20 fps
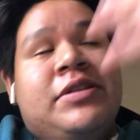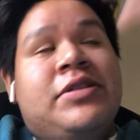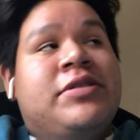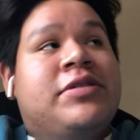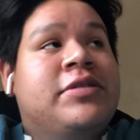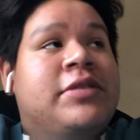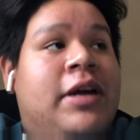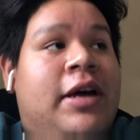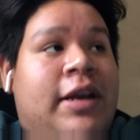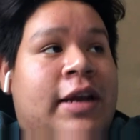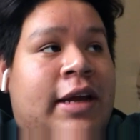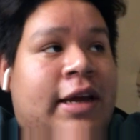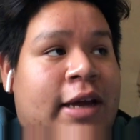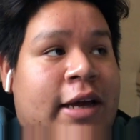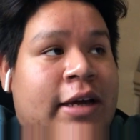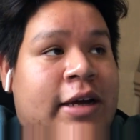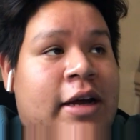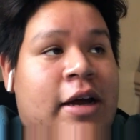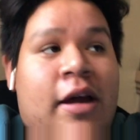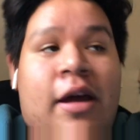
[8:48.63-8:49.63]
to
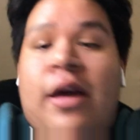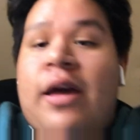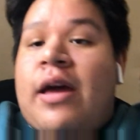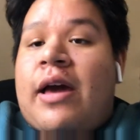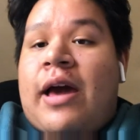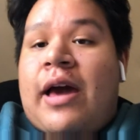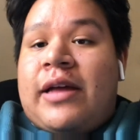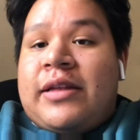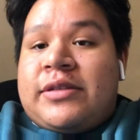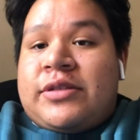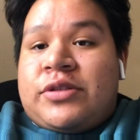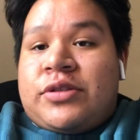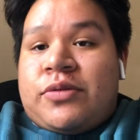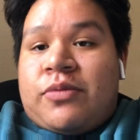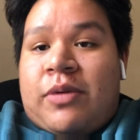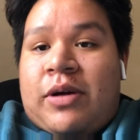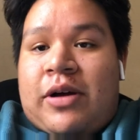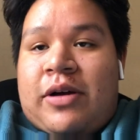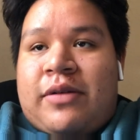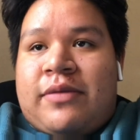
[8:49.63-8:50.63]
studying at
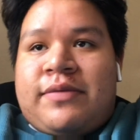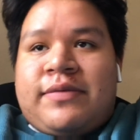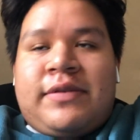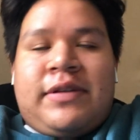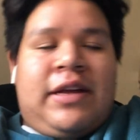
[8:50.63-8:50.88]
12.